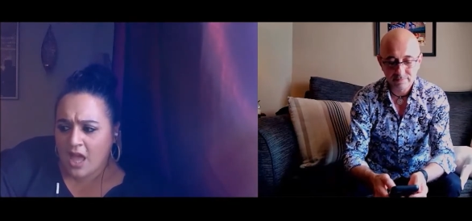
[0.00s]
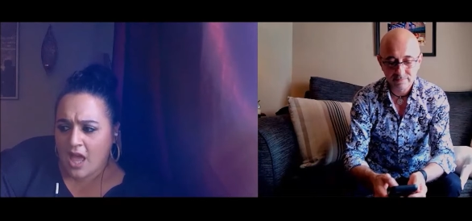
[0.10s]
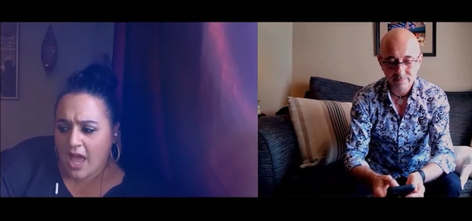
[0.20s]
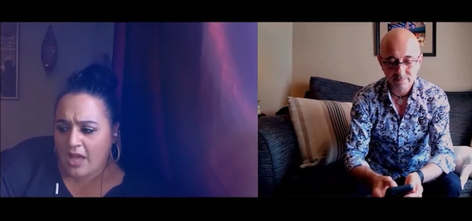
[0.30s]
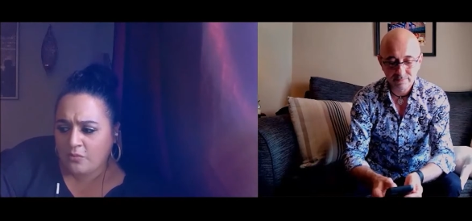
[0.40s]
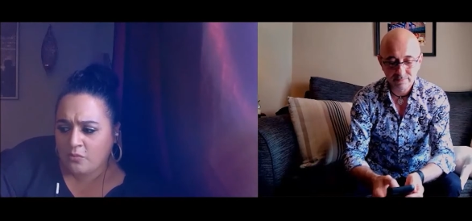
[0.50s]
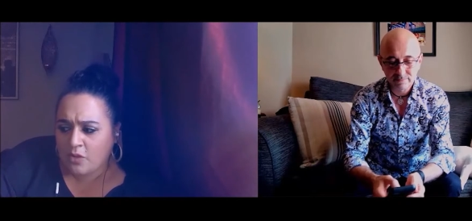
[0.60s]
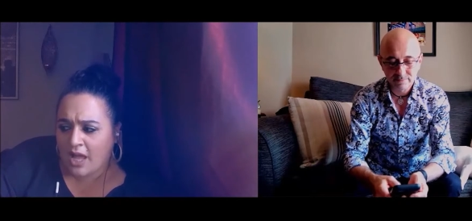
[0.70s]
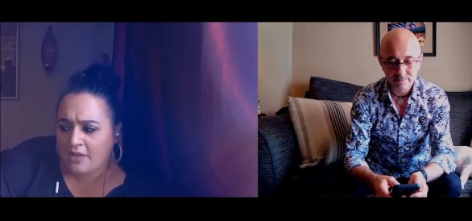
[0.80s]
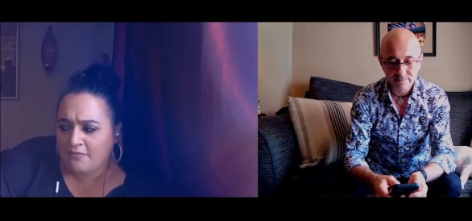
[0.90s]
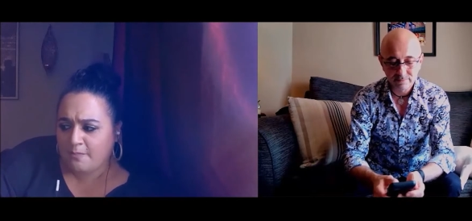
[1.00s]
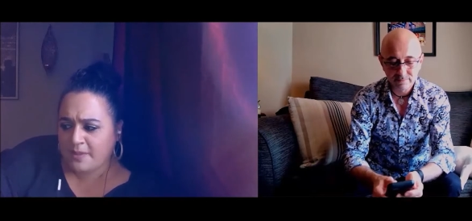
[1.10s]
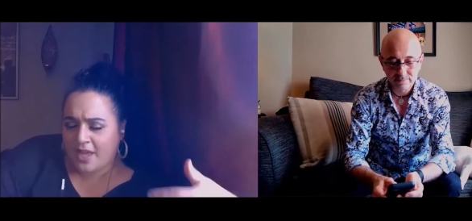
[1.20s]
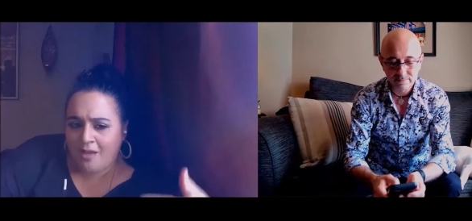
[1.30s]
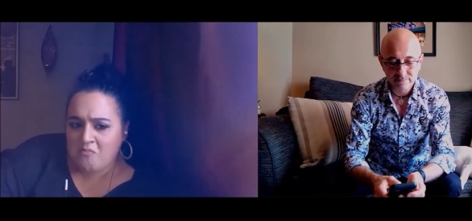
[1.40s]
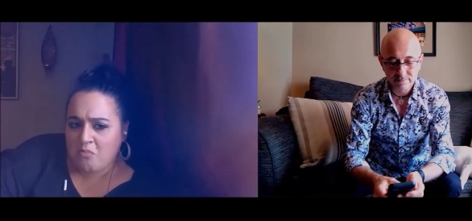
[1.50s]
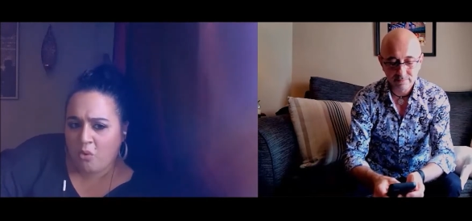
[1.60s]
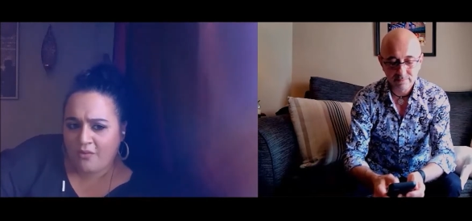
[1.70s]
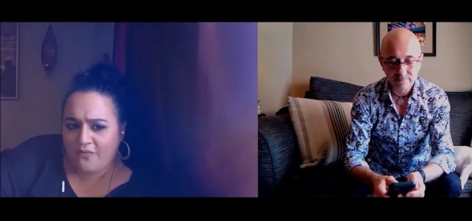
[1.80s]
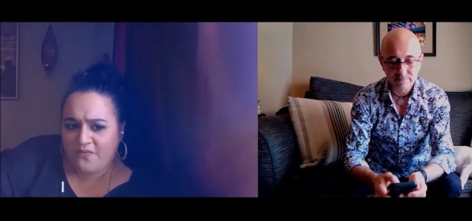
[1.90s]
Speaker 1: and I've become
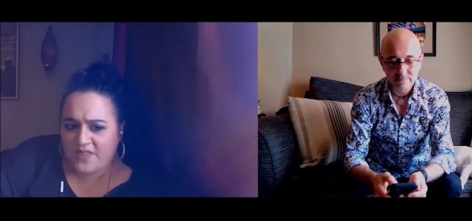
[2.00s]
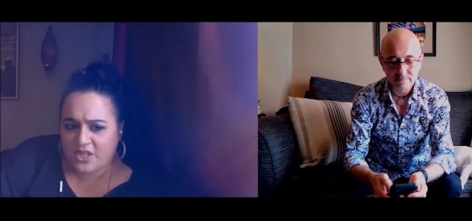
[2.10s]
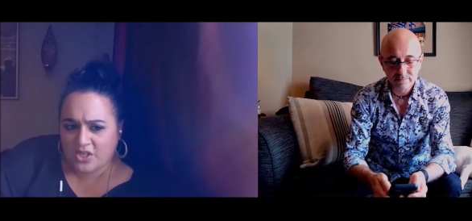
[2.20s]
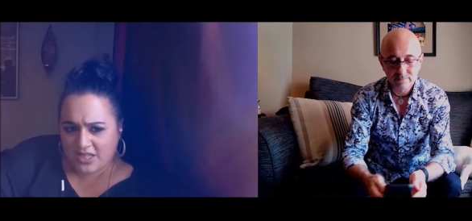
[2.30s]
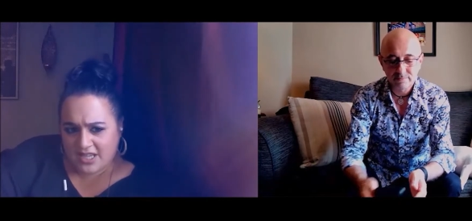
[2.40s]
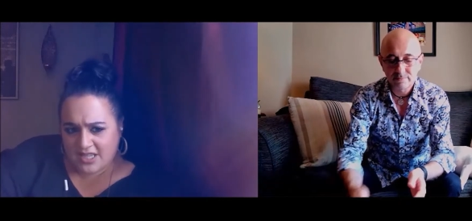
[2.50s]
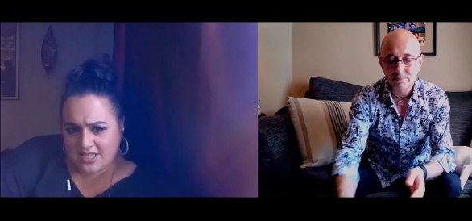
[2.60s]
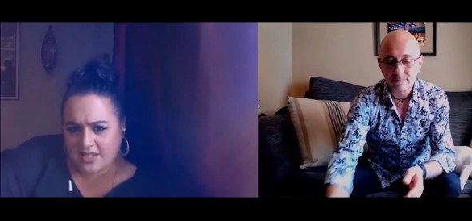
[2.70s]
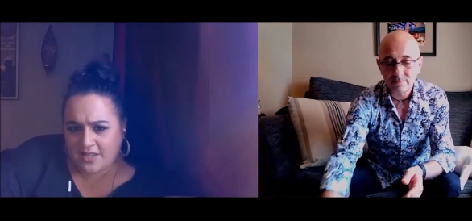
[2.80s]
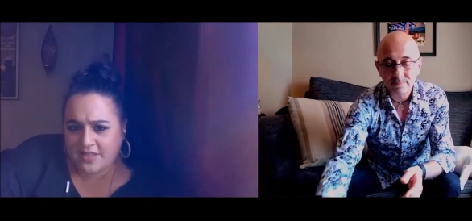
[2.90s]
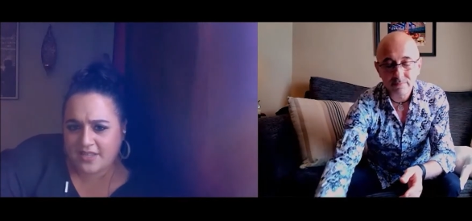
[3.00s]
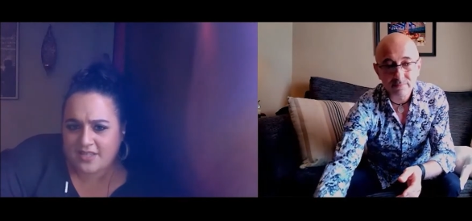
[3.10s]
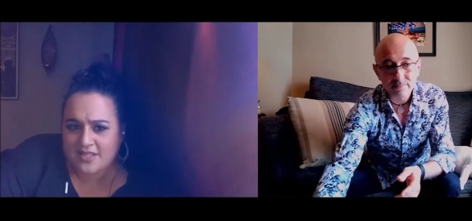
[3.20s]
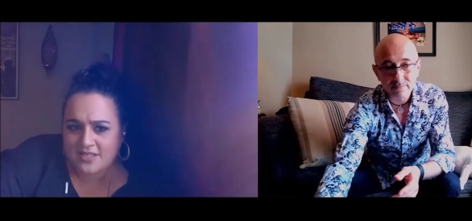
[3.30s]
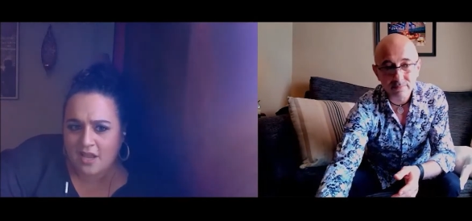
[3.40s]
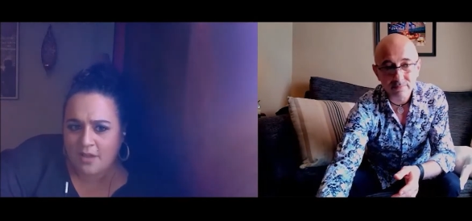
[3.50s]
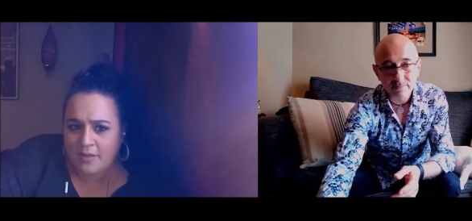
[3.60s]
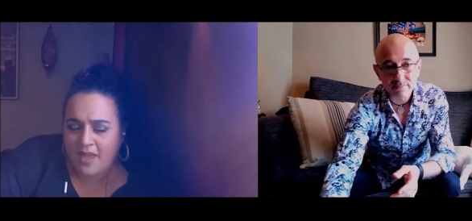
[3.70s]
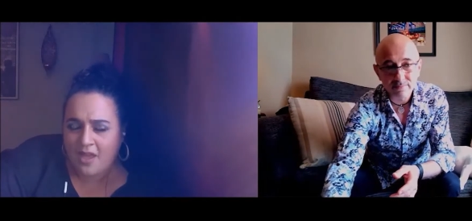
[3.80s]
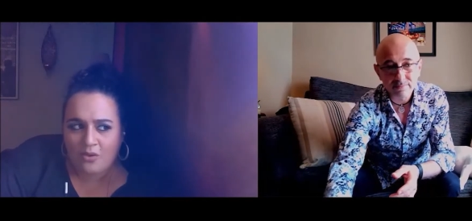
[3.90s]
more fearless. I think since
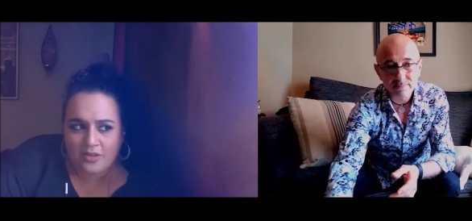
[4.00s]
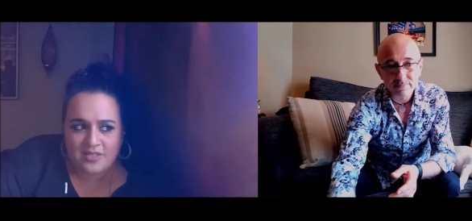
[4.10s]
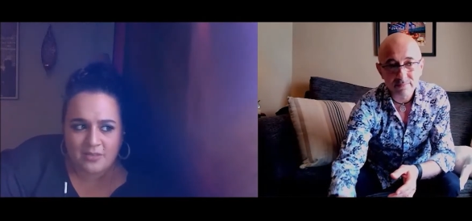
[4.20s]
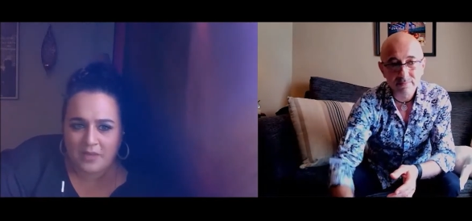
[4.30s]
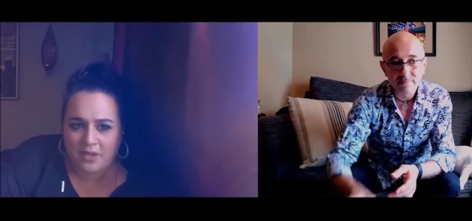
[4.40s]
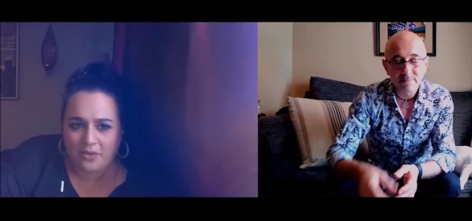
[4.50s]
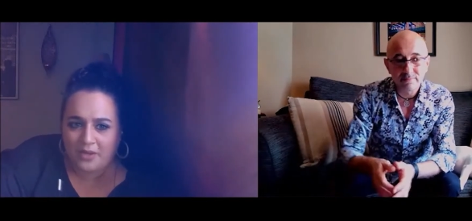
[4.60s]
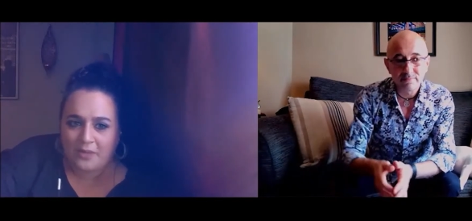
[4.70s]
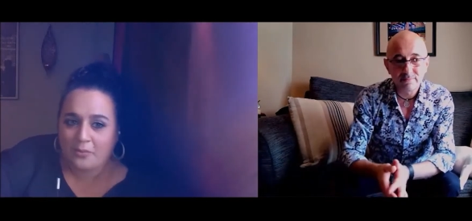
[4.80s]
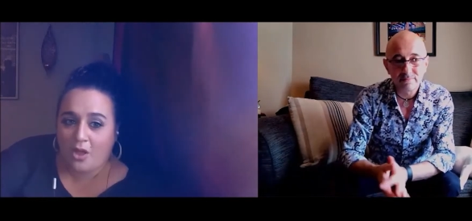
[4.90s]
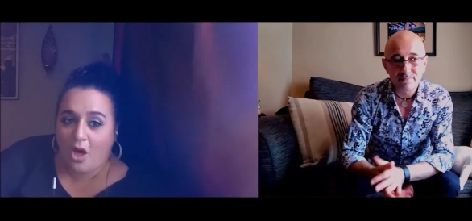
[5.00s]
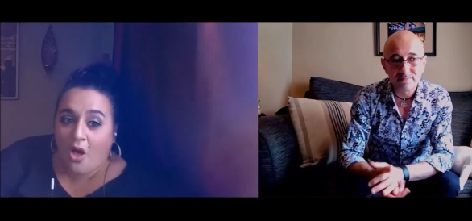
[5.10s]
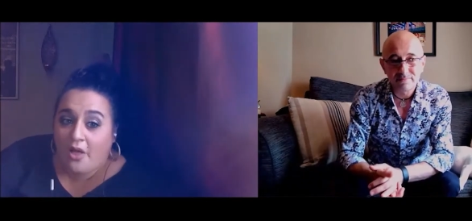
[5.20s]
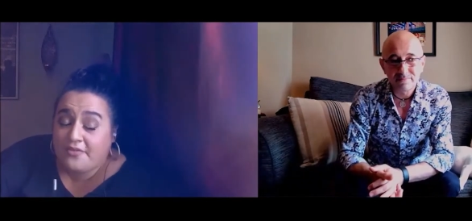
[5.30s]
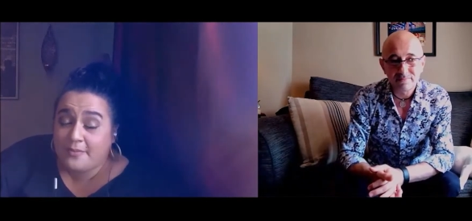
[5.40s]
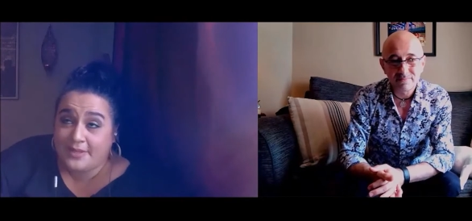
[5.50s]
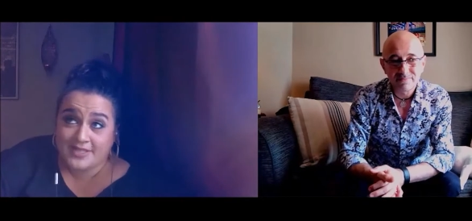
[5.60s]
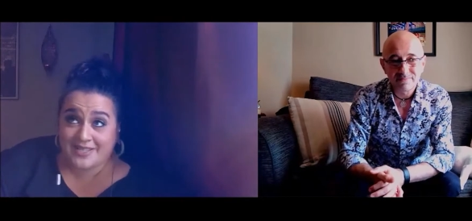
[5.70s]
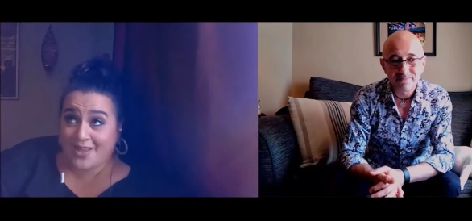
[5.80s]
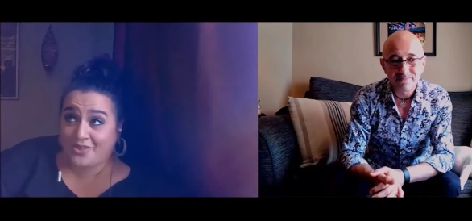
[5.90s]
coming out, because I'm like, okay, well, all of me
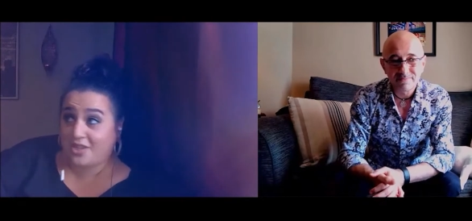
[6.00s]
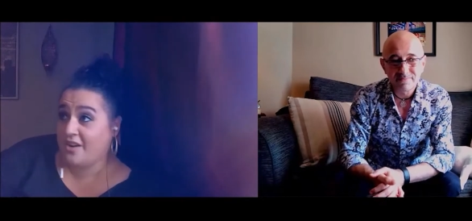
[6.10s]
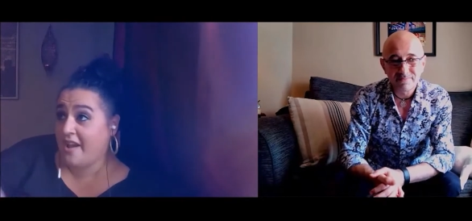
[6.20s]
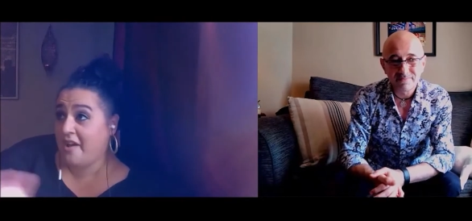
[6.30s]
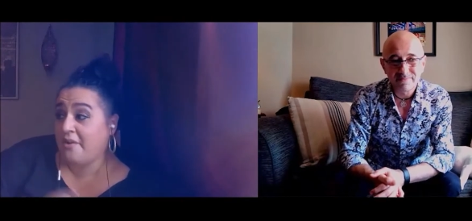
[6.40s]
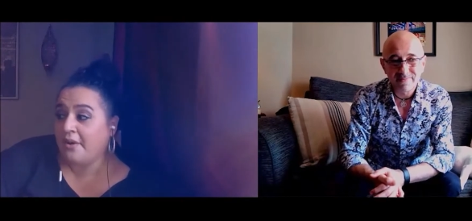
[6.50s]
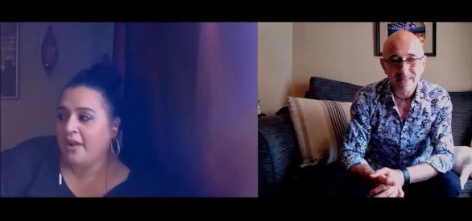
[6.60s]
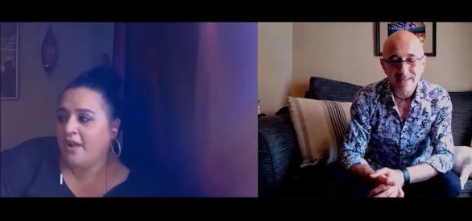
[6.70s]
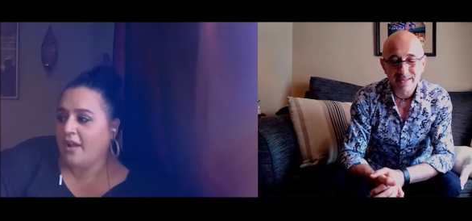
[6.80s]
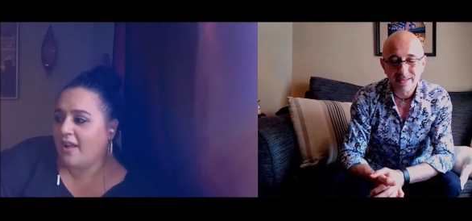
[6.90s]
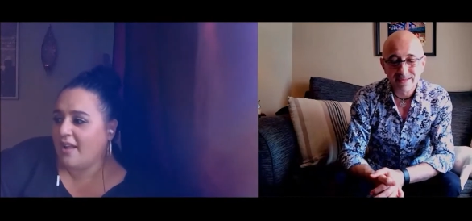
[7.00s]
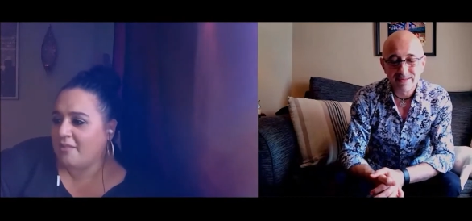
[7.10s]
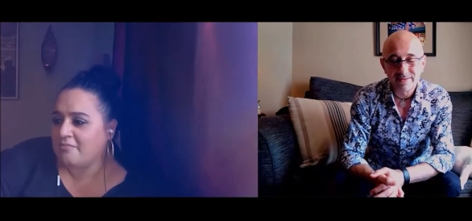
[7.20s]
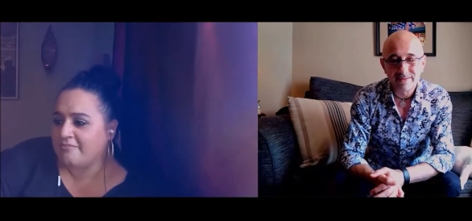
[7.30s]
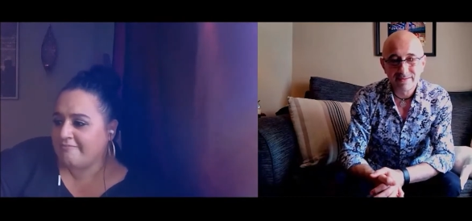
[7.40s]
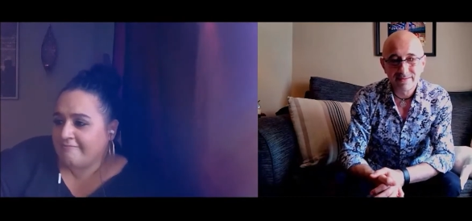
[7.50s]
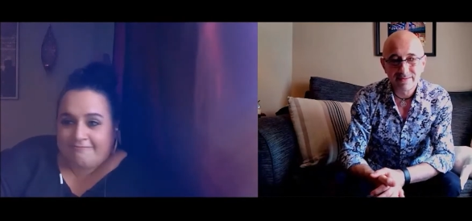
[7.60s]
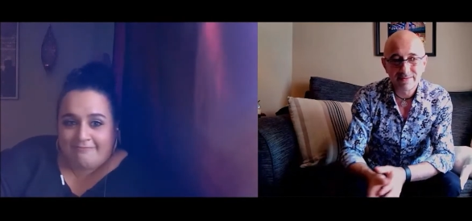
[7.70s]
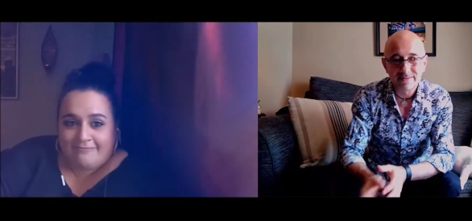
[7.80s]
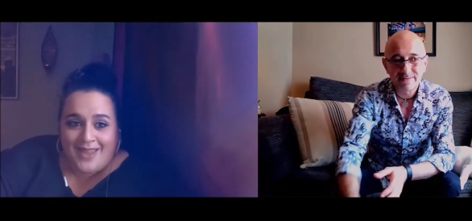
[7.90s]
is out there now. Um,
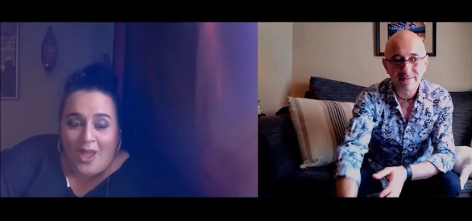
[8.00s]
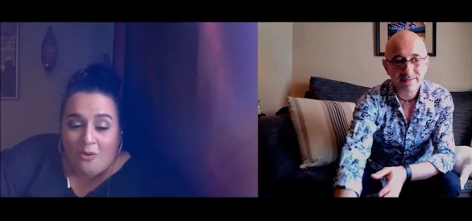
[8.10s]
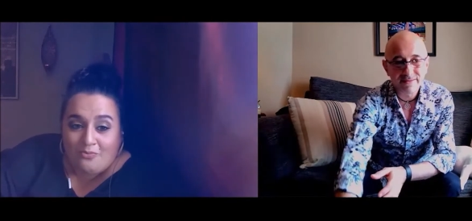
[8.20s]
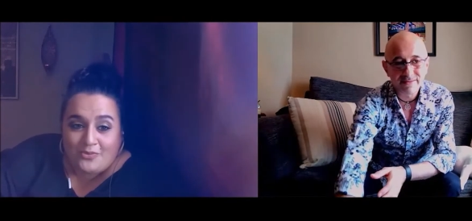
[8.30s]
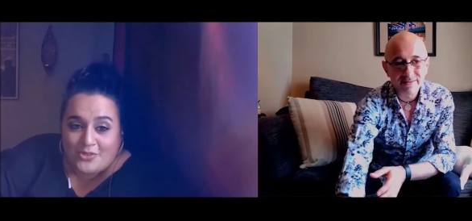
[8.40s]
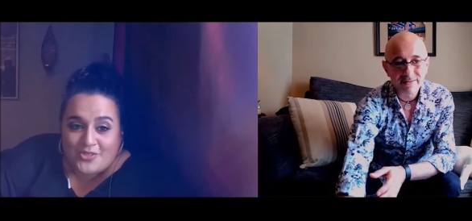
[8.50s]
now there's